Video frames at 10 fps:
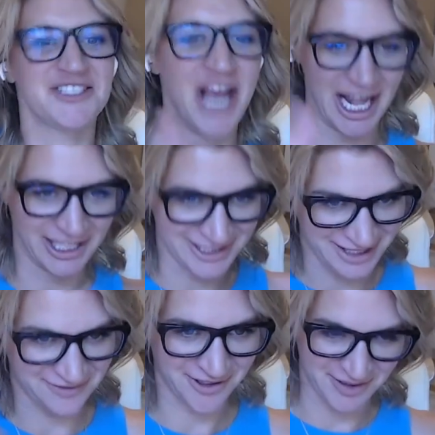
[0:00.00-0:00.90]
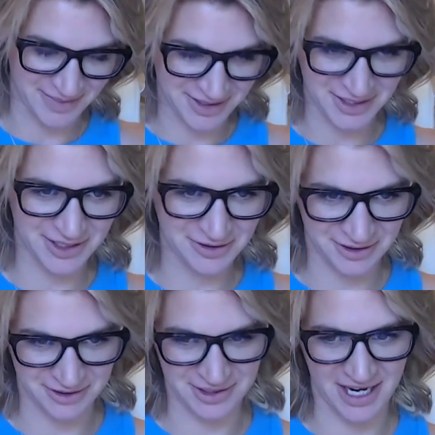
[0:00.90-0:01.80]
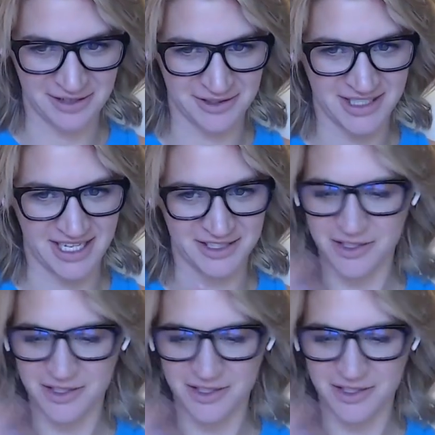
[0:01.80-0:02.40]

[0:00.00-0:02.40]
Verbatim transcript: challenging for the business users to understand.